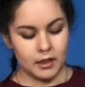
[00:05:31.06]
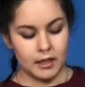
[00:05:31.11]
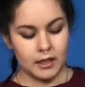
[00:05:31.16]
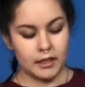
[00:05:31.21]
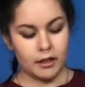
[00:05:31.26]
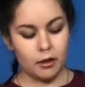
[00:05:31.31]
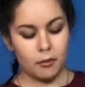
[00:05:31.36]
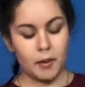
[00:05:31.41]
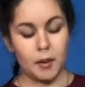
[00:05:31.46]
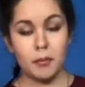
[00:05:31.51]

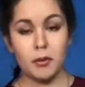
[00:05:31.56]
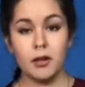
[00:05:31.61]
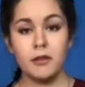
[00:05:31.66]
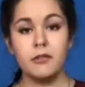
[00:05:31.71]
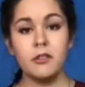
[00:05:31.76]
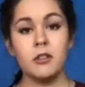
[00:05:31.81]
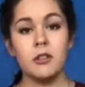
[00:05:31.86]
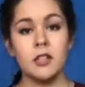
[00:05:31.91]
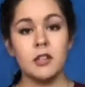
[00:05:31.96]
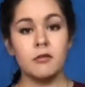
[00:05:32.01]
Now remember, if
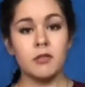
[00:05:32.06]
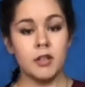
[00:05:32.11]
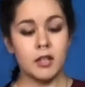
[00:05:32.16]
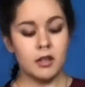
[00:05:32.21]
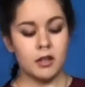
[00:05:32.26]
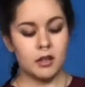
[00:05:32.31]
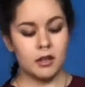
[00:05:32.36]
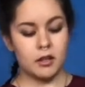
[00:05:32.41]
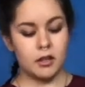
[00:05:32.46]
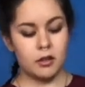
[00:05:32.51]
you're
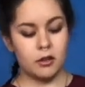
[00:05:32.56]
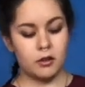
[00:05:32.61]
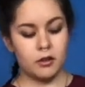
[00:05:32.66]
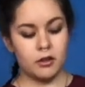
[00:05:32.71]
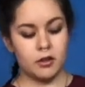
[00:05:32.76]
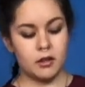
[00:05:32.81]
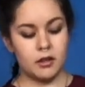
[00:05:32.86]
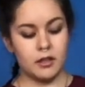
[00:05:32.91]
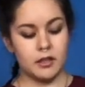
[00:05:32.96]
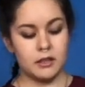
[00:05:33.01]
giving
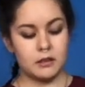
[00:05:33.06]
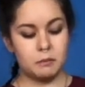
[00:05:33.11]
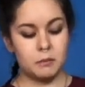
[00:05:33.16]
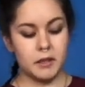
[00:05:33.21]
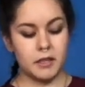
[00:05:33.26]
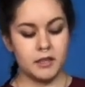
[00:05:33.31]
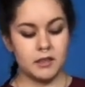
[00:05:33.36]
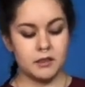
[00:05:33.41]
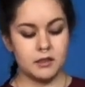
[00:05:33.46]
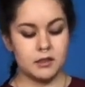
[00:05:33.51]
these
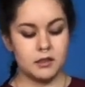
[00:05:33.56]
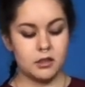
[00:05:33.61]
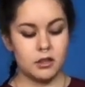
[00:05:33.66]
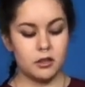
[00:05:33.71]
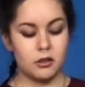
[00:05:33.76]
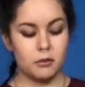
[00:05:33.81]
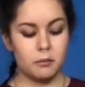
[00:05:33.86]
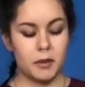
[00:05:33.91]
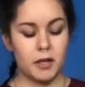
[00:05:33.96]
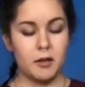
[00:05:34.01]
beans to
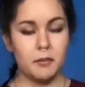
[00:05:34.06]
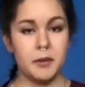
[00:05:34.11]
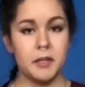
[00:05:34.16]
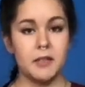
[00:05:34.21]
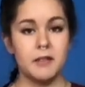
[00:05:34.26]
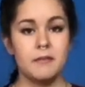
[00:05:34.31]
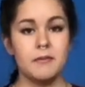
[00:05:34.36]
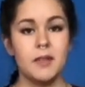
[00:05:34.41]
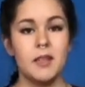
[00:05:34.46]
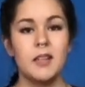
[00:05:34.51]
your
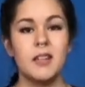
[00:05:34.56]
baby,